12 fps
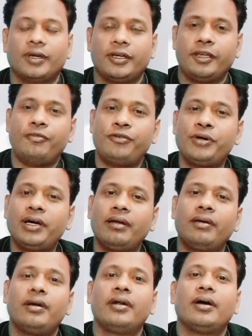If you
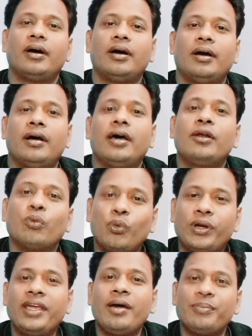are an
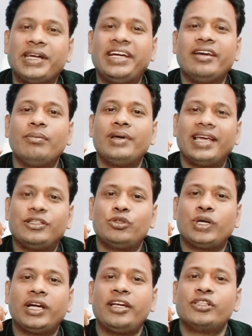Oriya medium
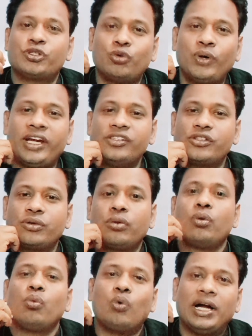educated student,
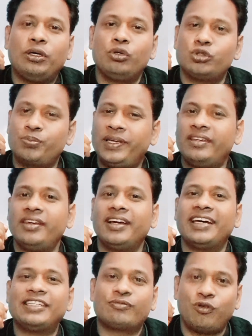want to speak
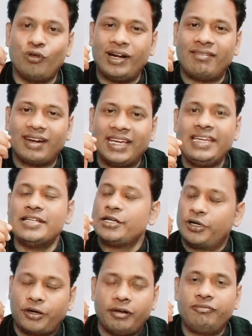English fluently,
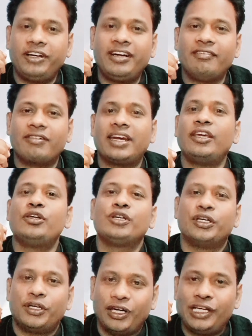confidently,
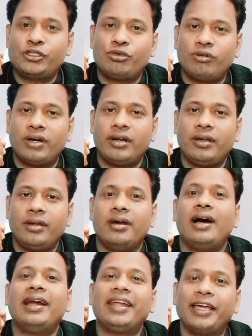naturally
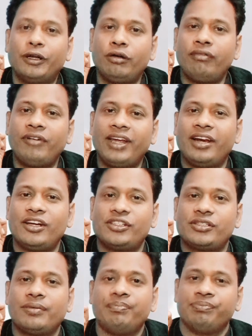and error-free English,
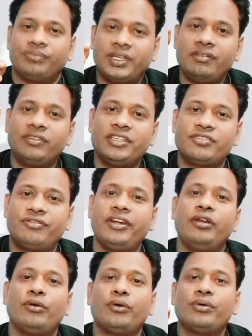then this
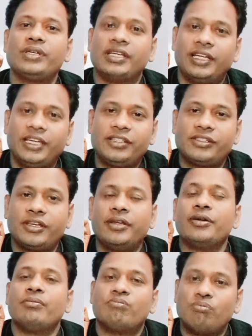video is a
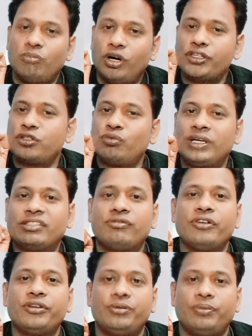must watch for
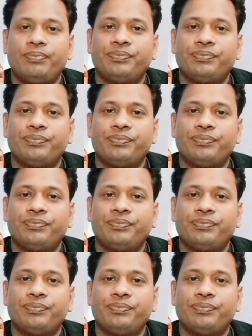you.